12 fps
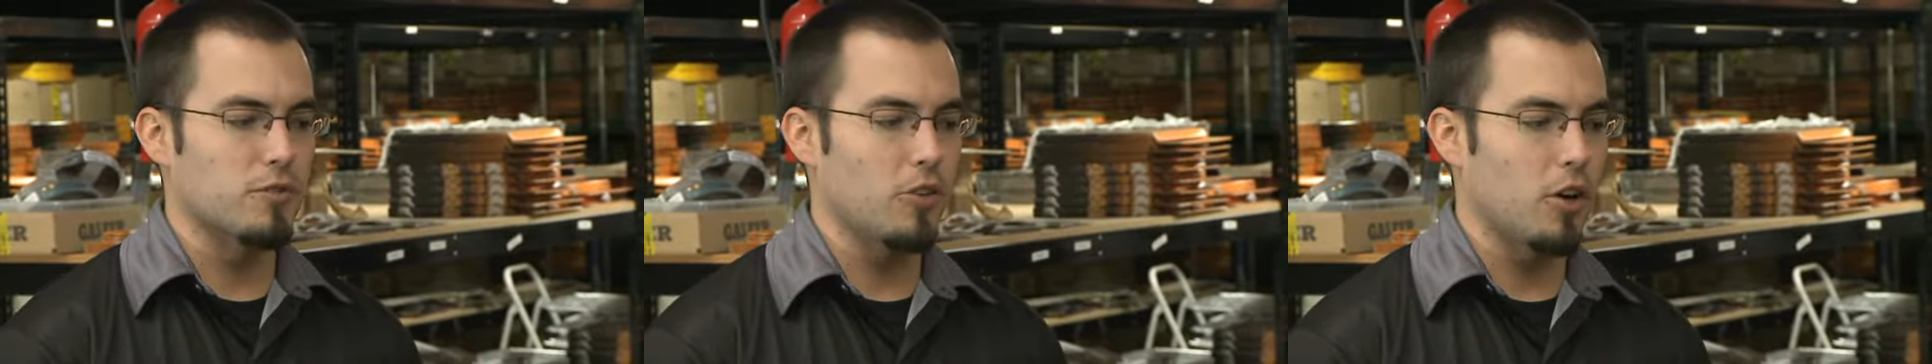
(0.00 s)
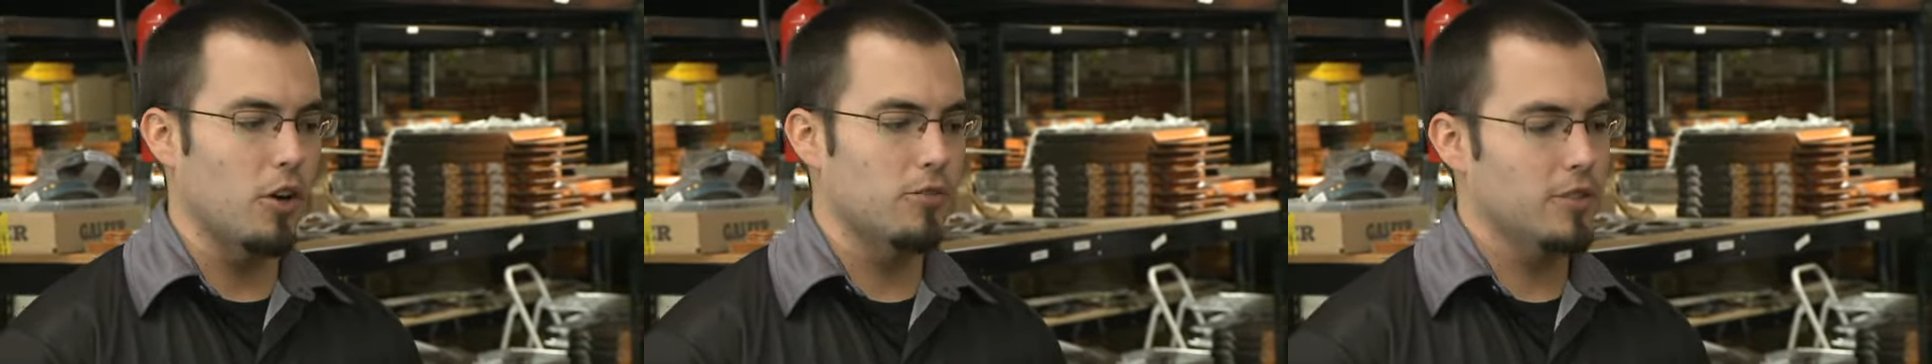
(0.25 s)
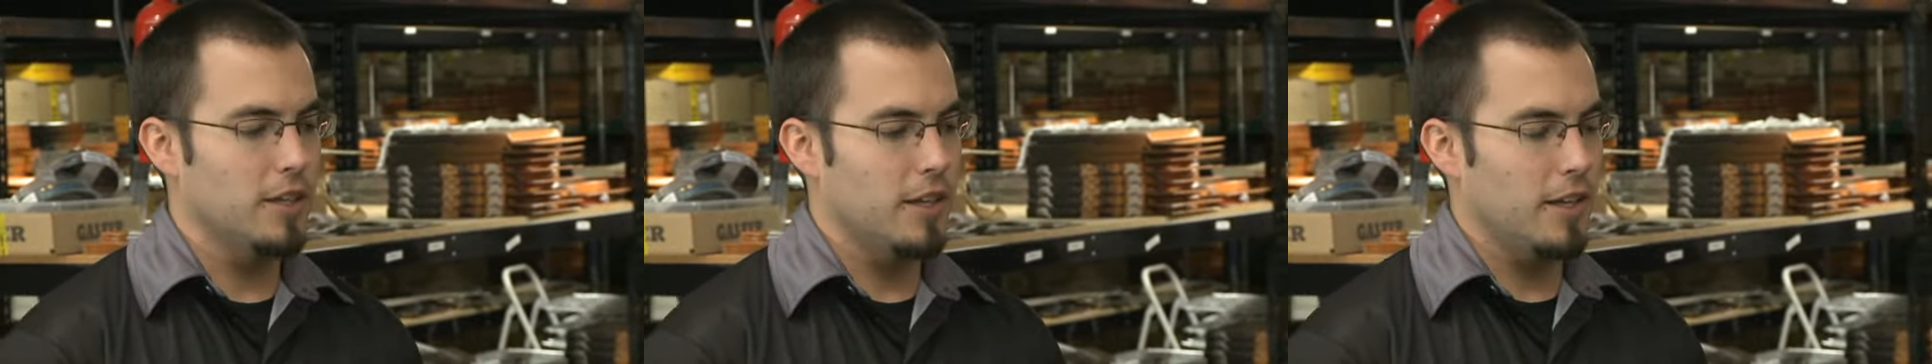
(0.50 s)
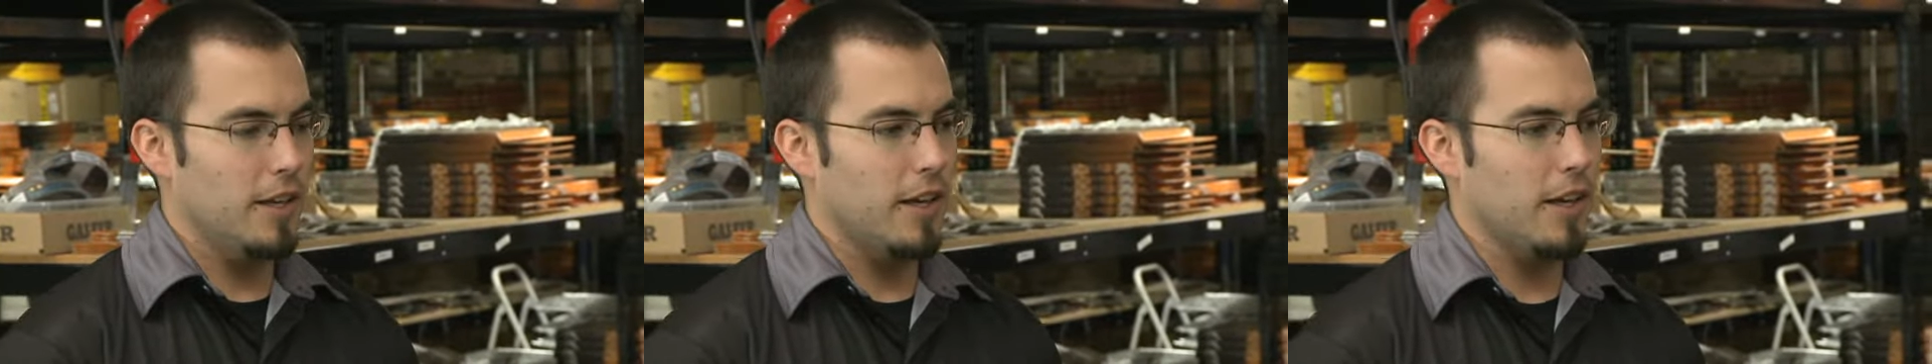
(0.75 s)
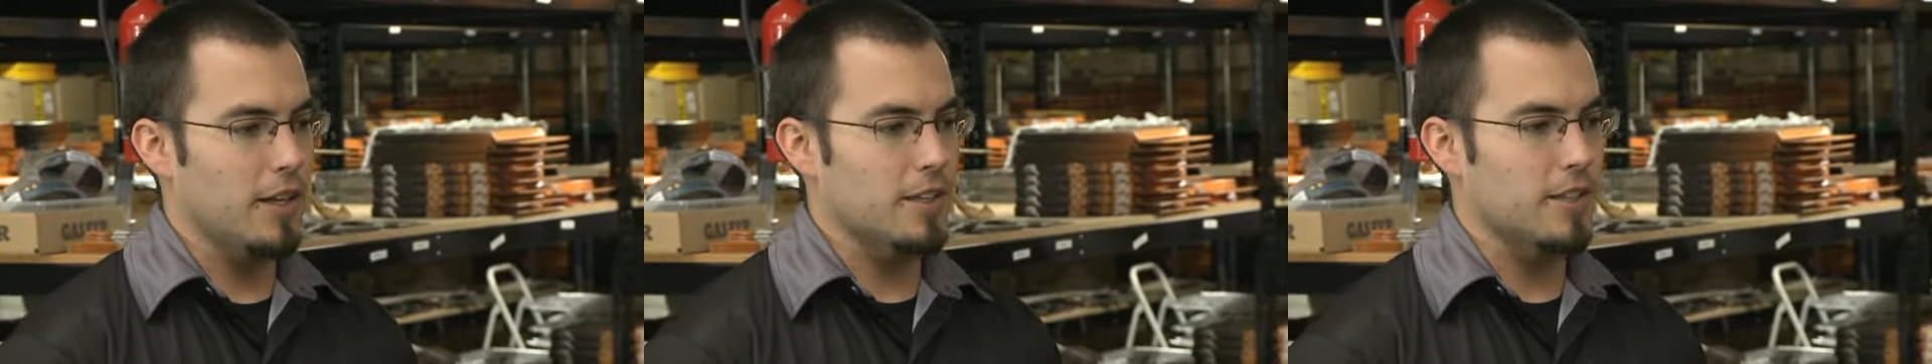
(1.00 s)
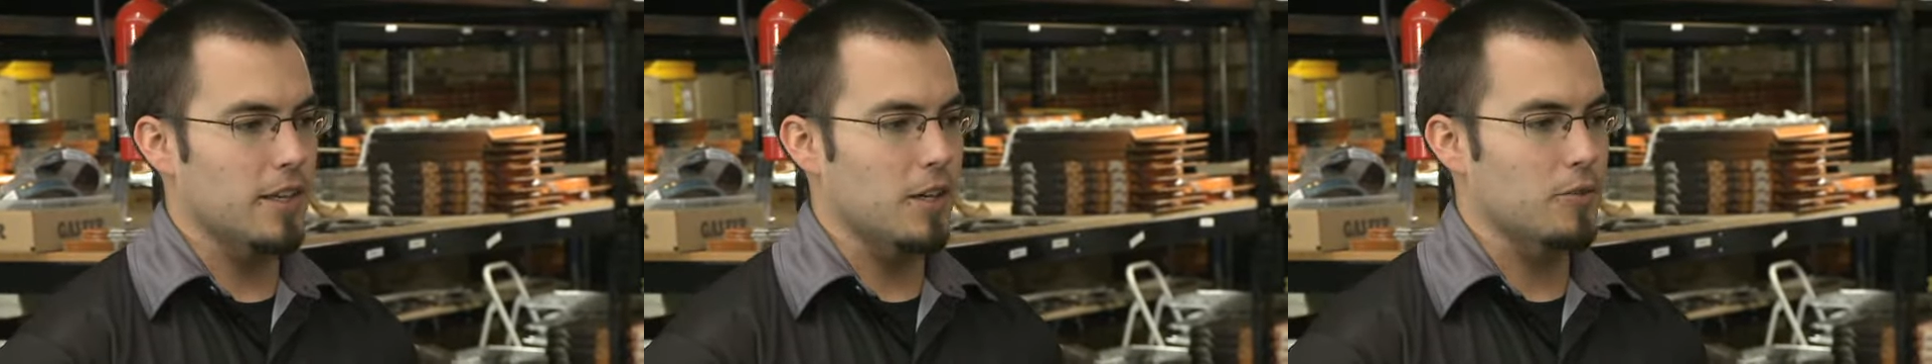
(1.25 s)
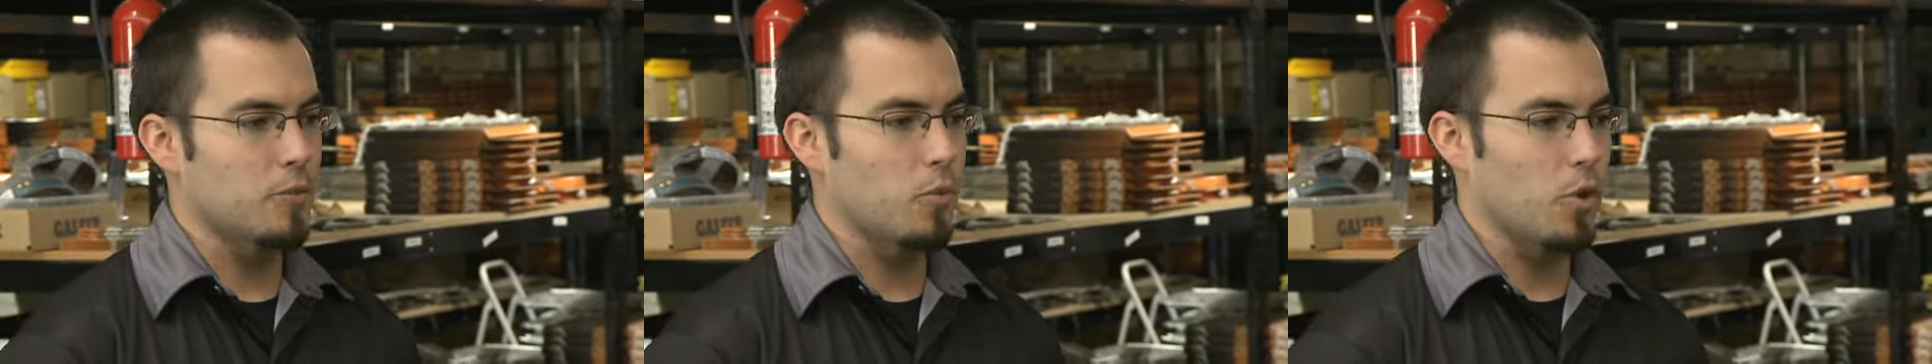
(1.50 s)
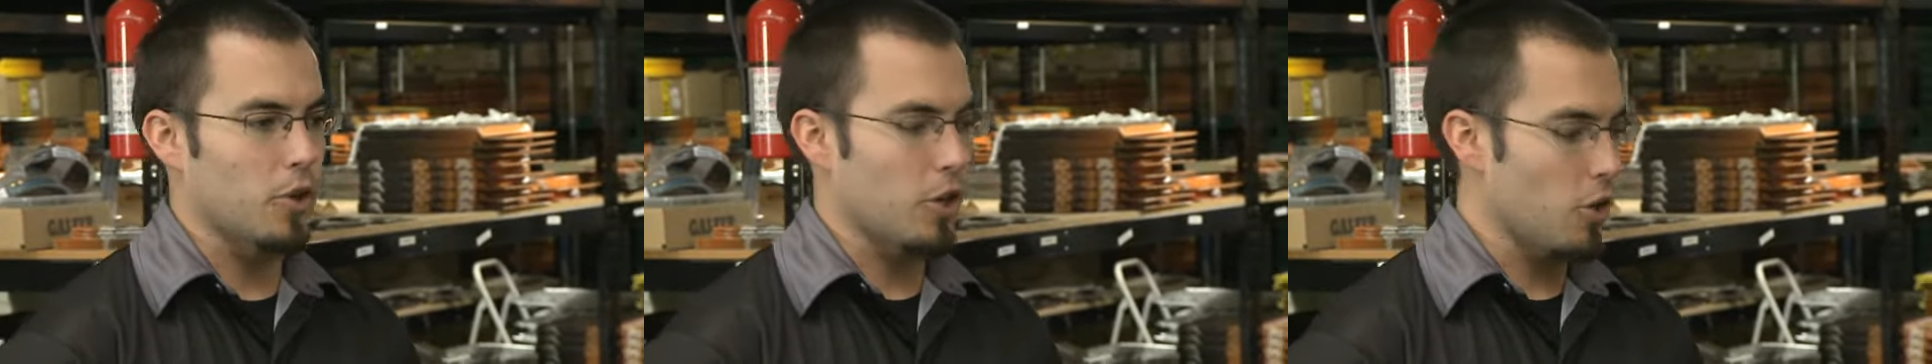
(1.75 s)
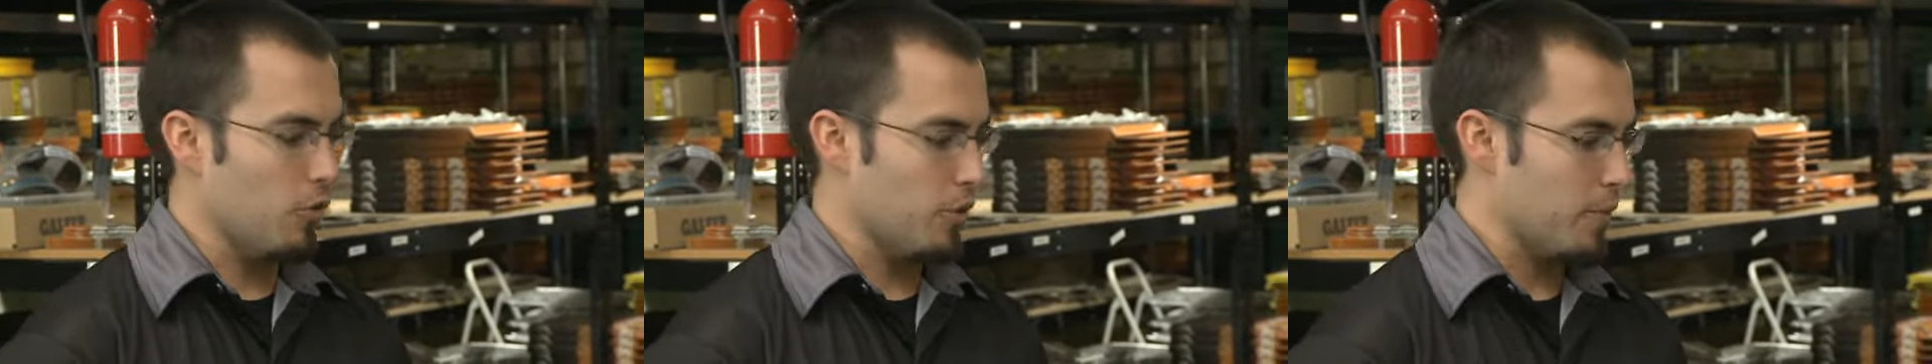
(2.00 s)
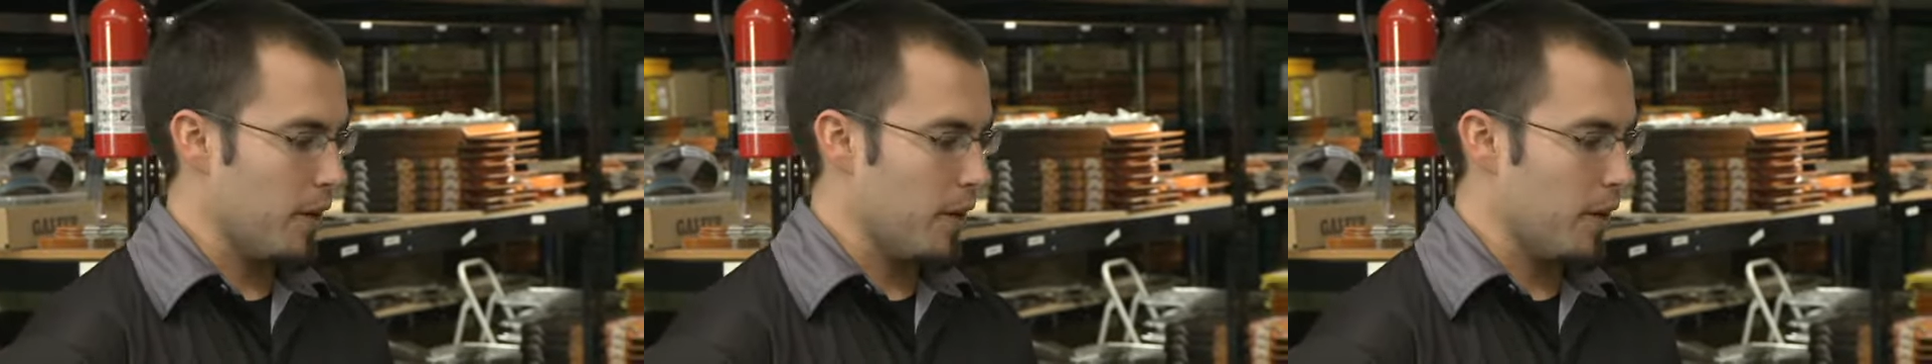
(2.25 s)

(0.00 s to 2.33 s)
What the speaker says: involved, and we're going to go from